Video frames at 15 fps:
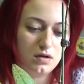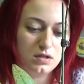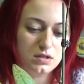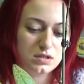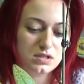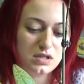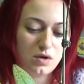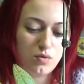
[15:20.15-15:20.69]

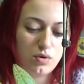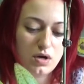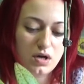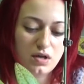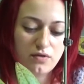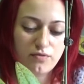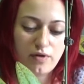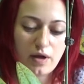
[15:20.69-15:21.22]
So
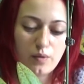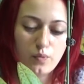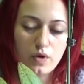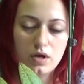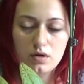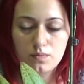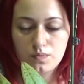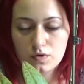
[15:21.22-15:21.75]
if I
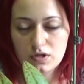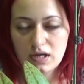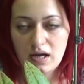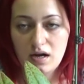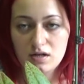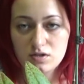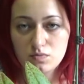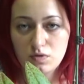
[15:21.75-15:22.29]
will put
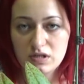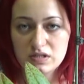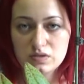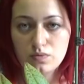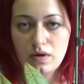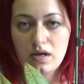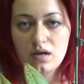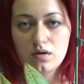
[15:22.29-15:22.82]
calcium as
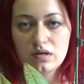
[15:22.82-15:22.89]
well,